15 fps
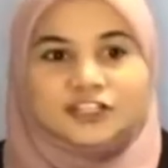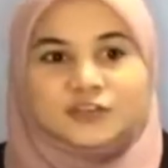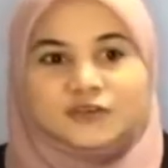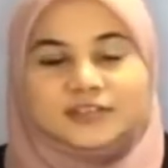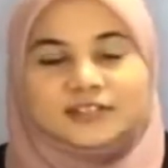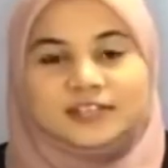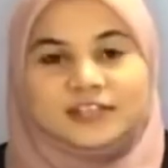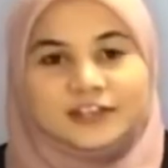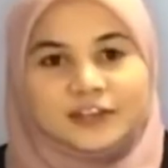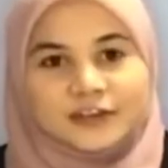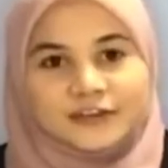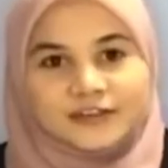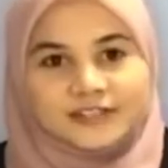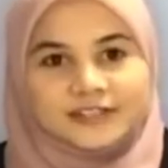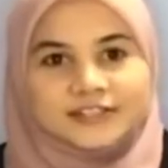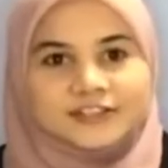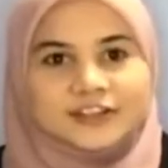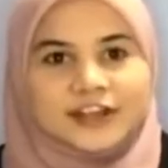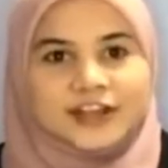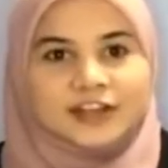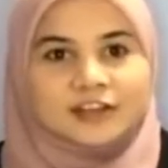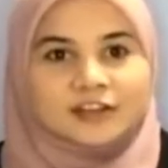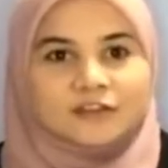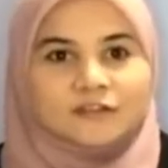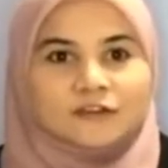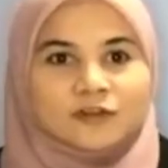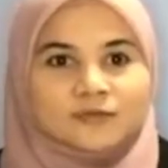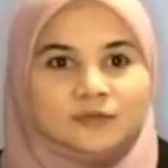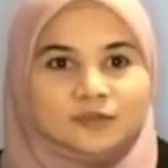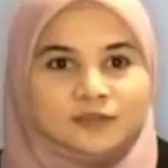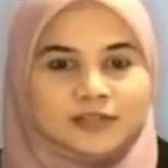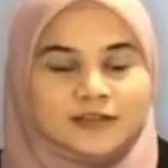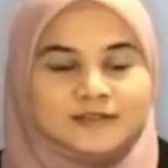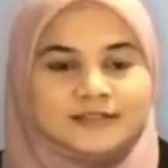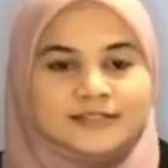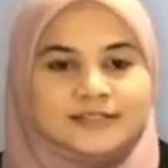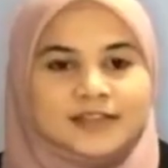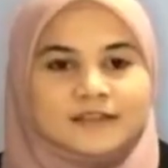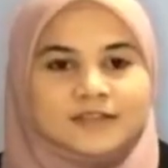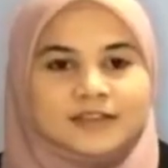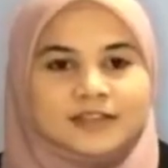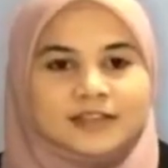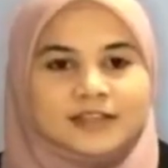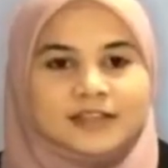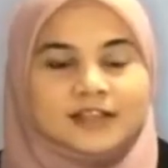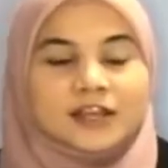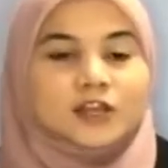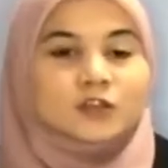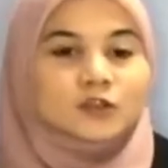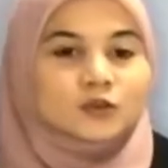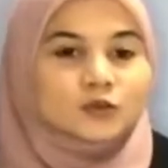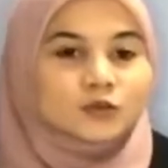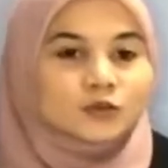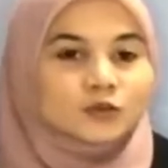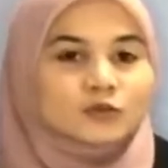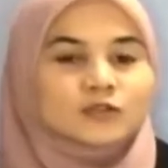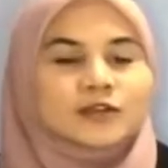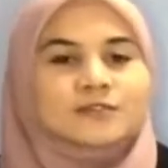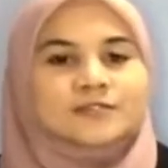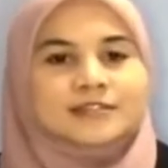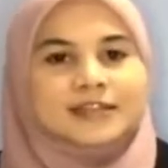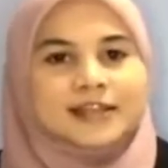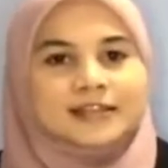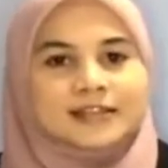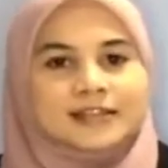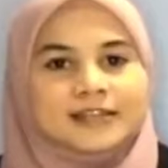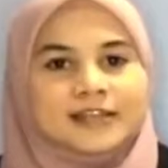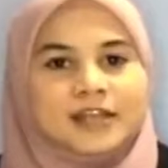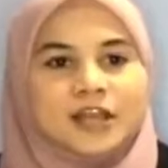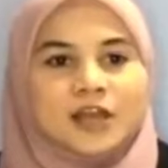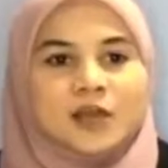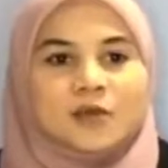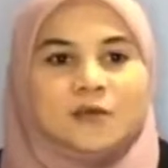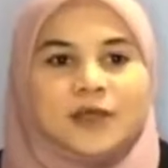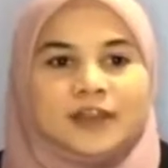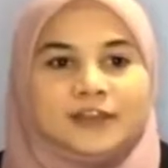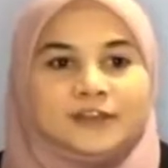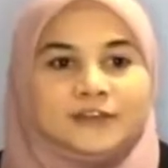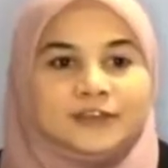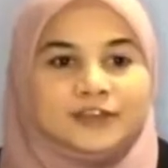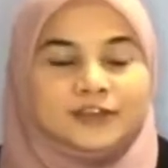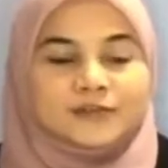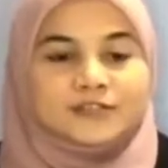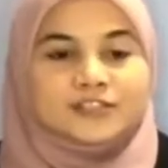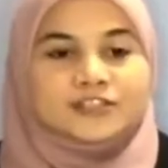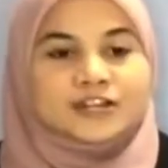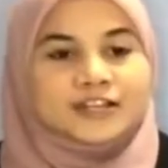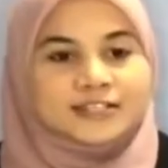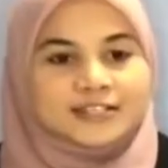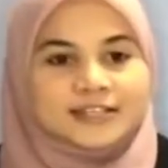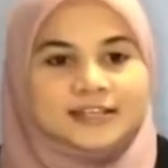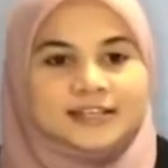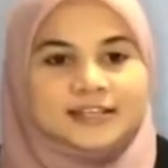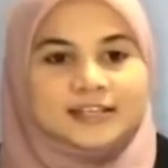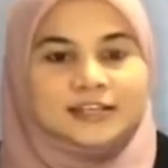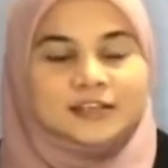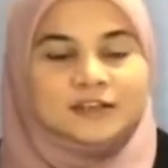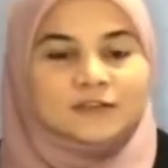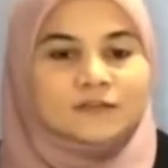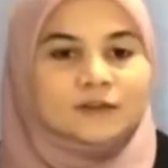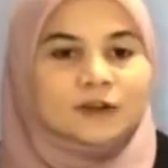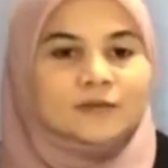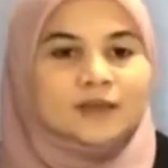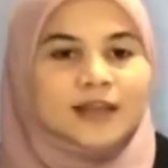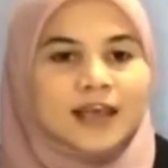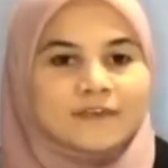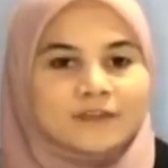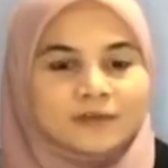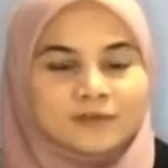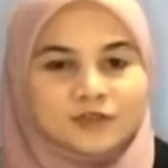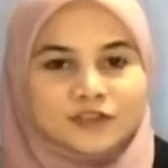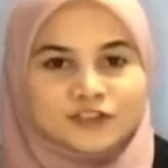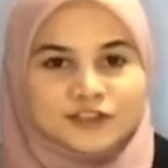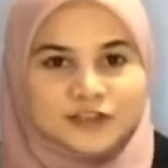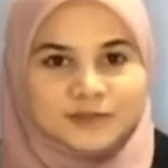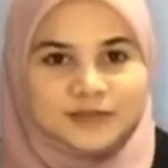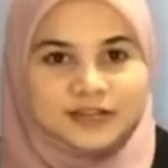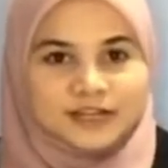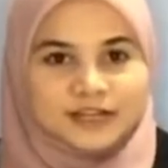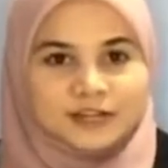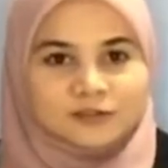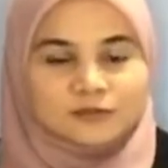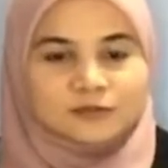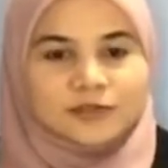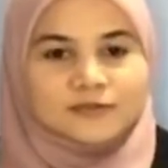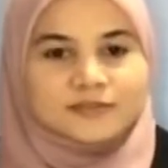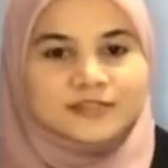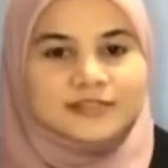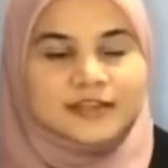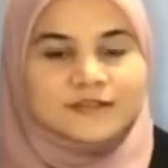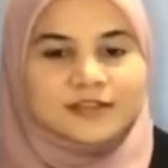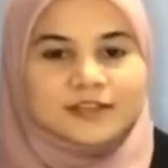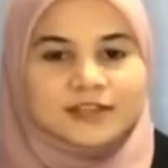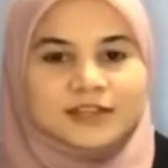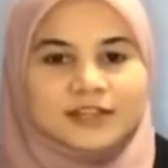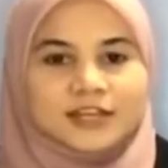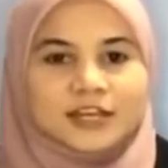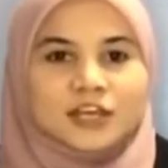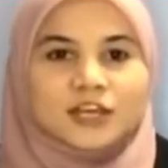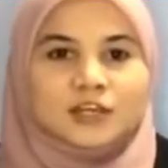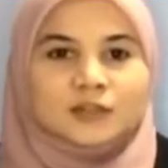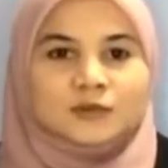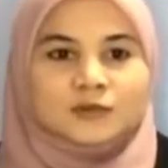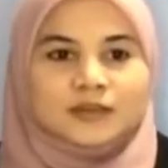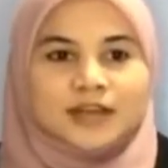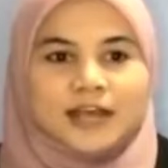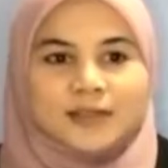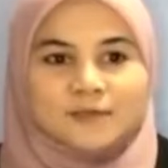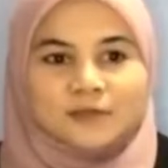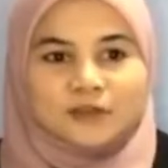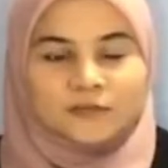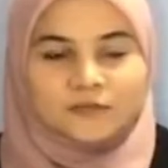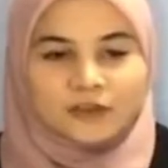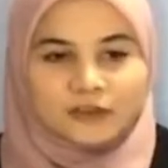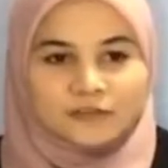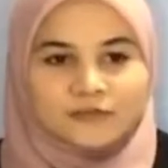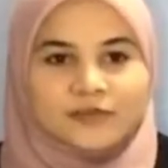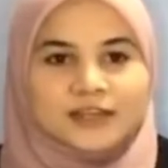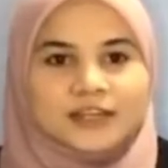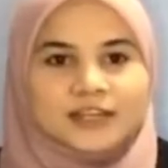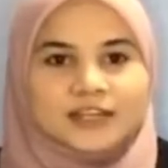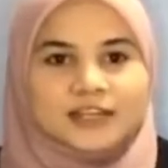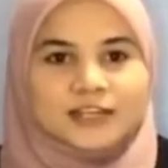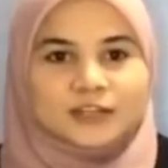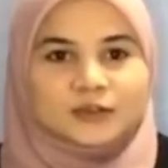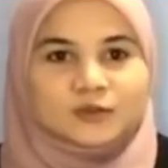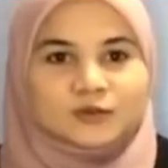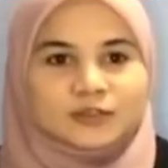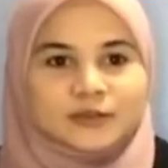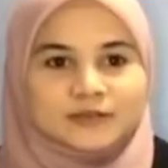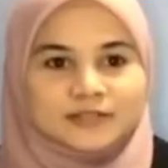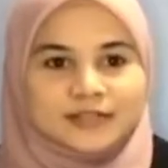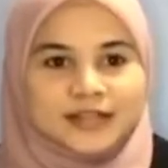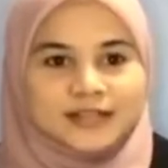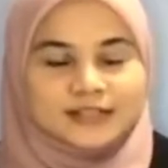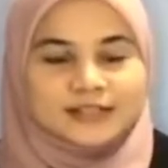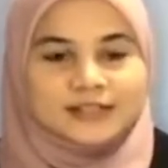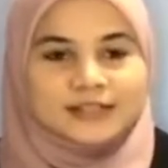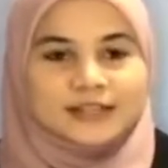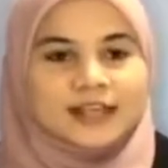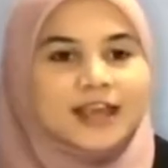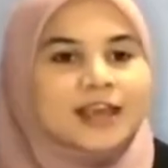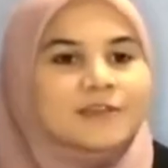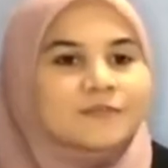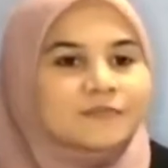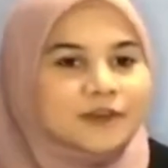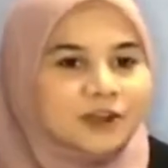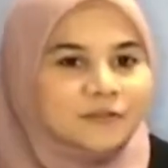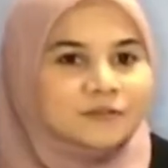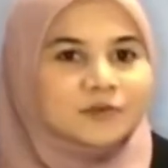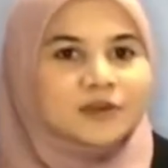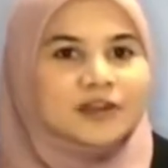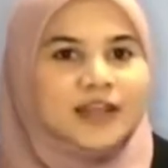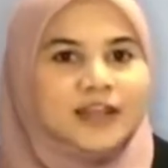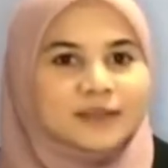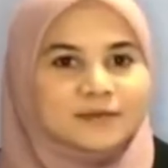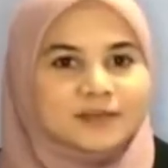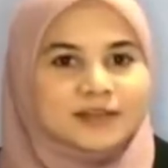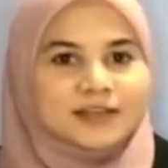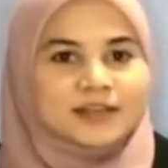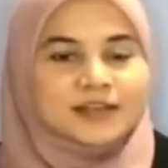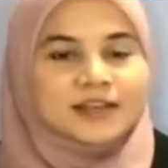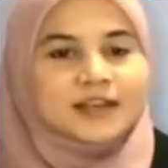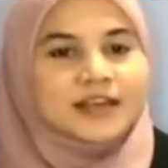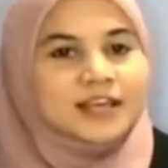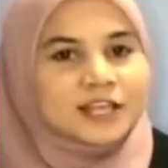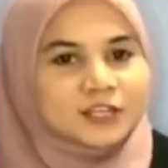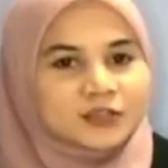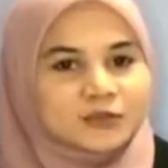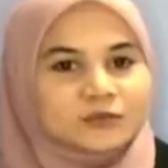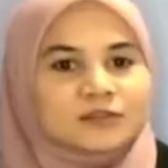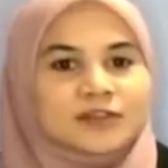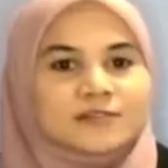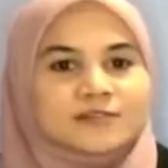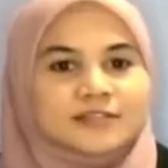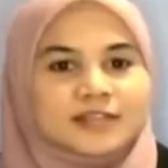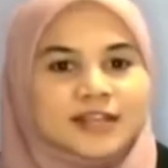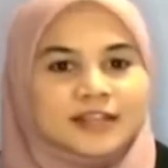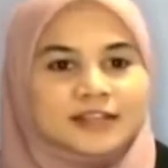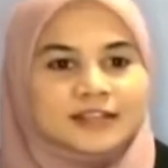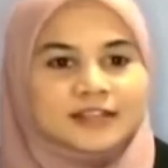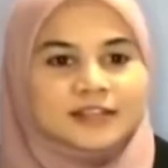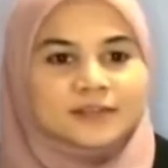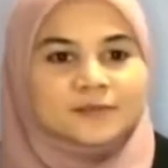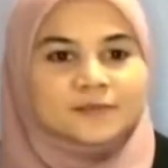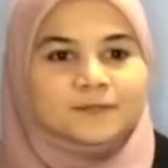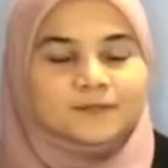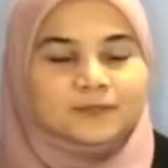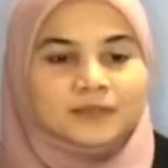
shows a decreasing trend from 2017 to 2019, where it reduced drastically from 11.3 million in 2017 to 9.5 million in 2018 and 5.8 million in 2019.